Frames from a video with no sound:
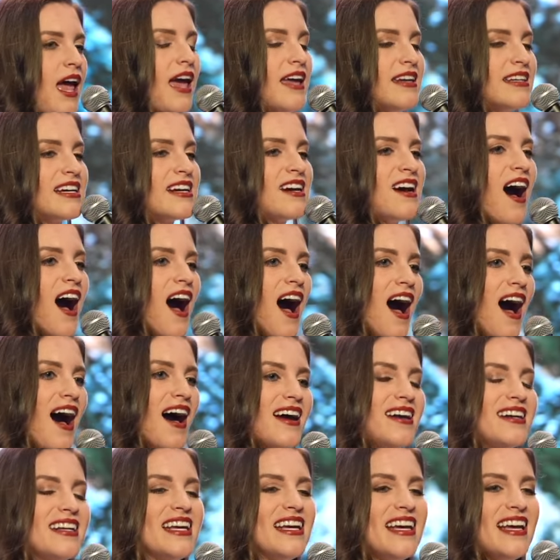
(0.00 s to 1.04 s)
And
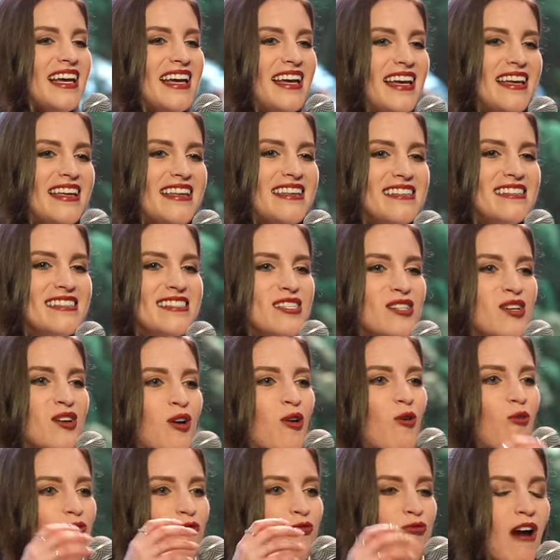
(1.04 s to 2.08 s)
God is
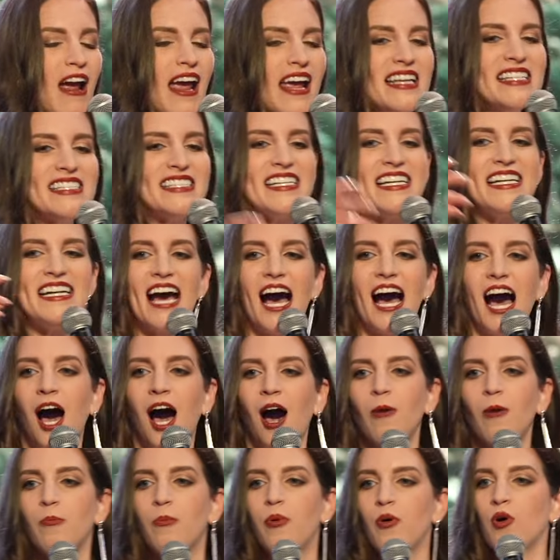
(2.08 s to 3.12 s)
raising
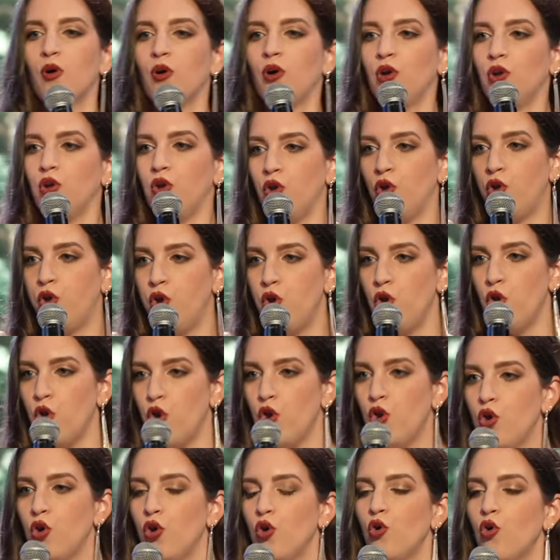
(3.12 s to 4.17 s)
up
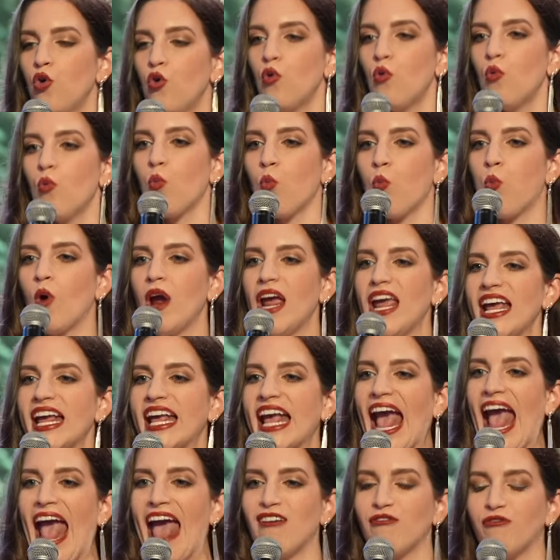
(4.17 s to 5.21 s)
new,
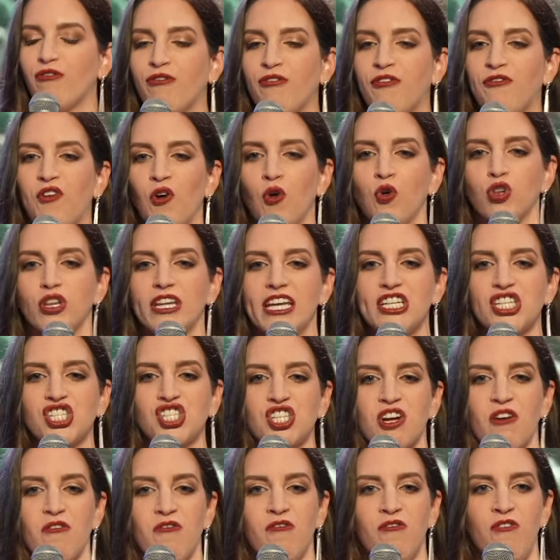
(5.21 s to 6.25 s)
weak, and
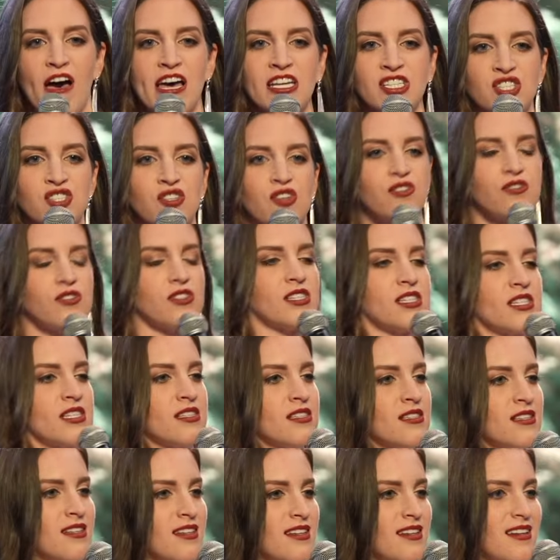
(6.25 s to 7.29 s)
foolish
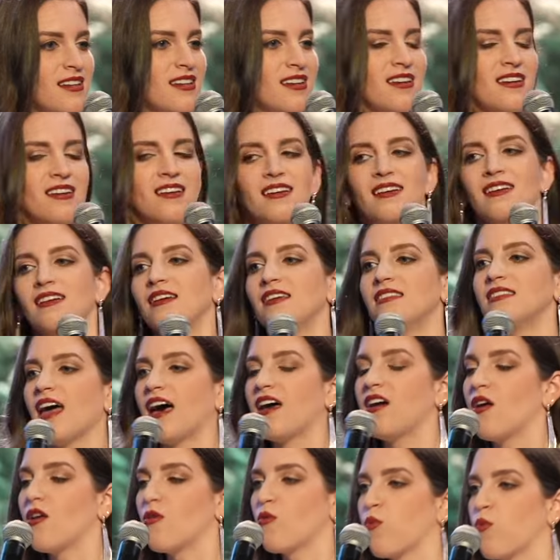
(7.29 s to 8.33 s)
vessels
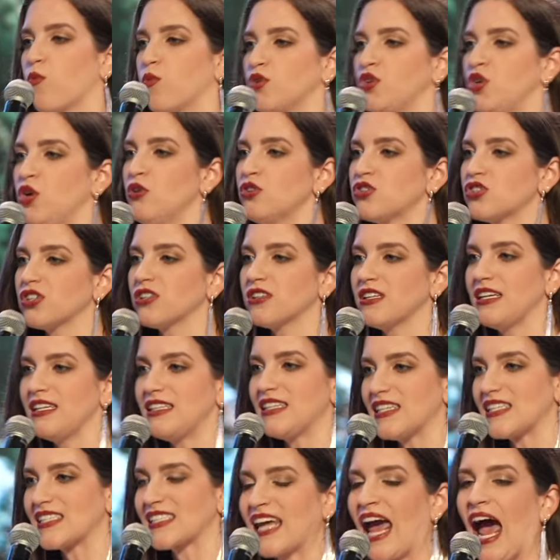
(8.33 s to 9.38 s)
that are usually
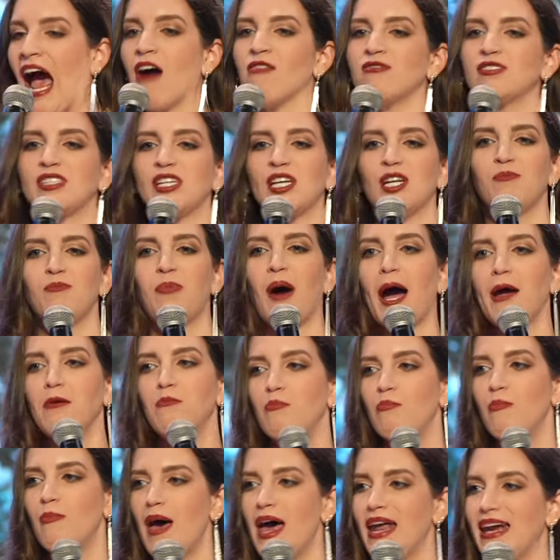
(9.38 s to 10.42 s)
discounted by
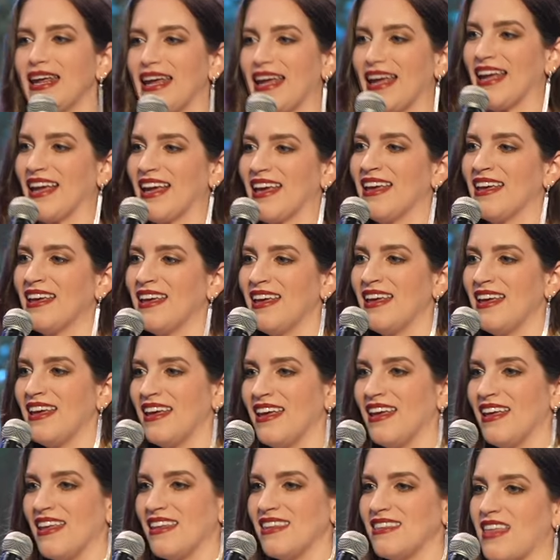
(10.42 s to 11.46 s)
many,
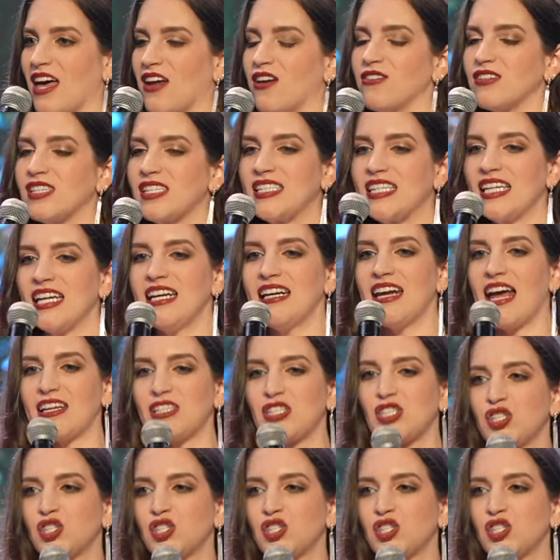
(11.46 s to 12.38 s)
that are seen as